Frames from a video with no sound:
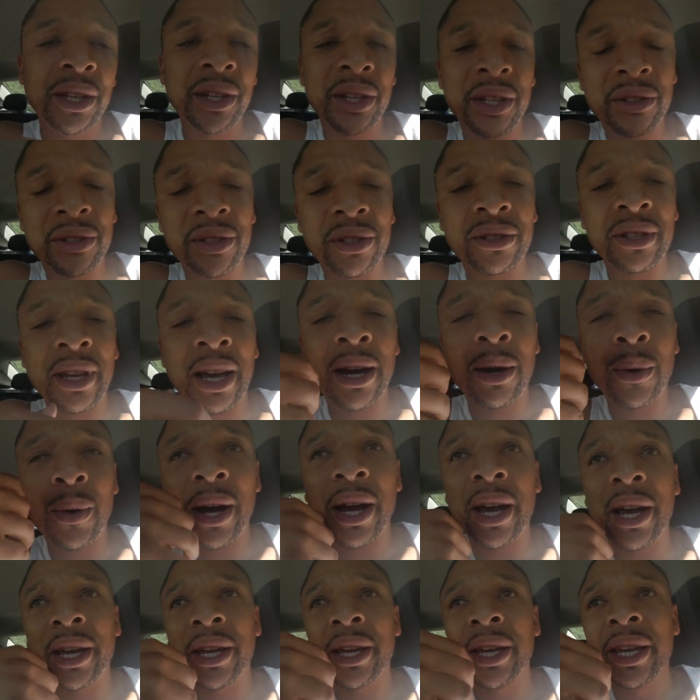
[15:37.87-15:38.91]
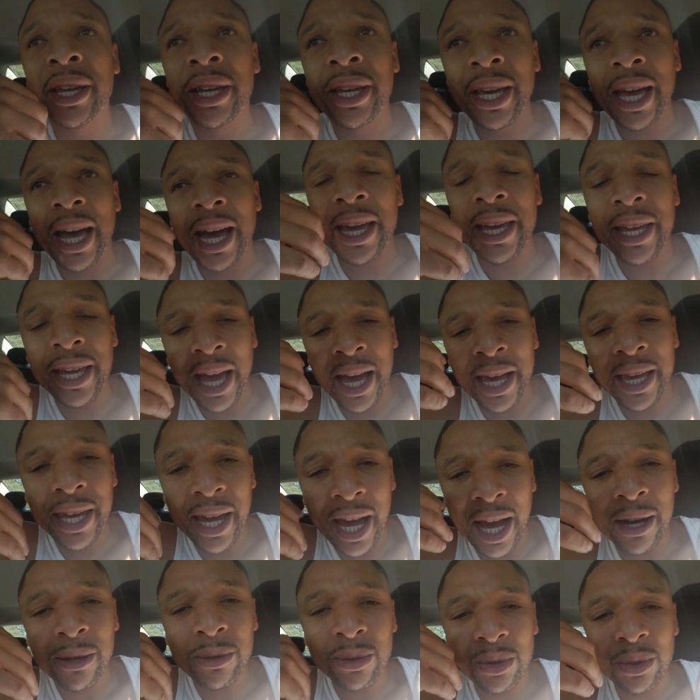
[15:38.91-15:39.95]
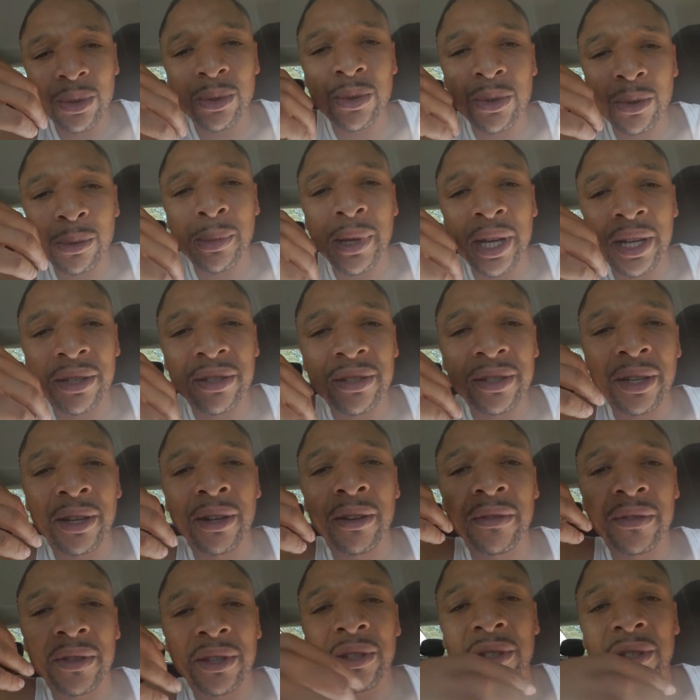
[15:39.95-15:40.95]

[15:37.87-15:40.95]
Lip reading: this is how I counsel to myself.